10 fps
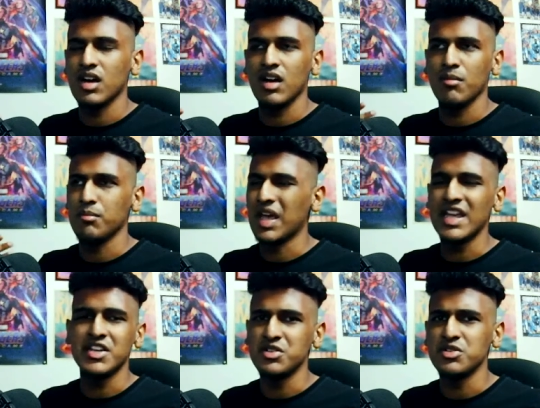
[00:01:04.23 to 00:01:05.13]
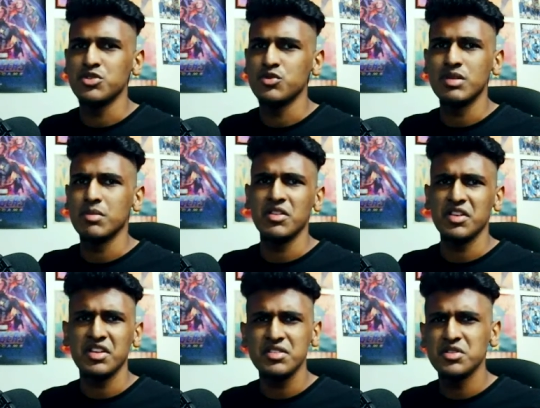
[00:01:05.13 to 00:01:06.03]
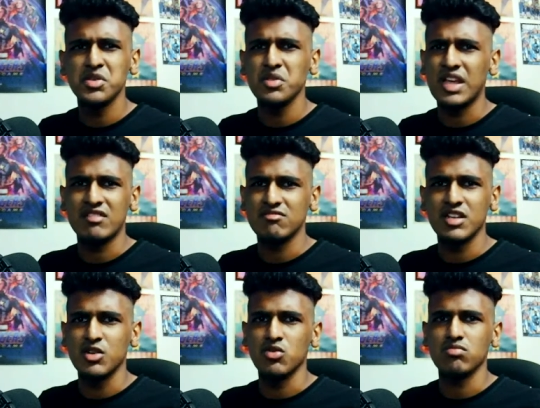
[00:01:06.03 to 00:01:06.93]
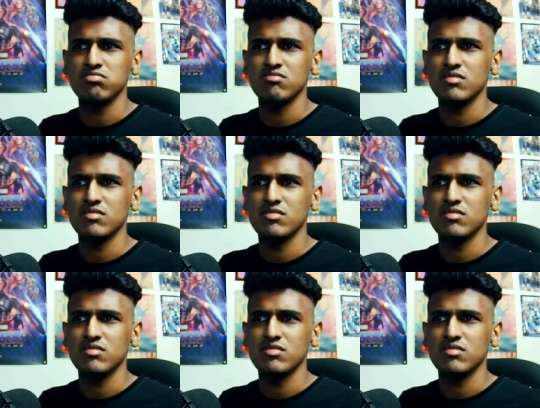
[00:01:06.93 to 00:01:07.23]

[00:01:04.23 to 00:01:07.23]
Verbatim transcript: um, paid her three million to like you know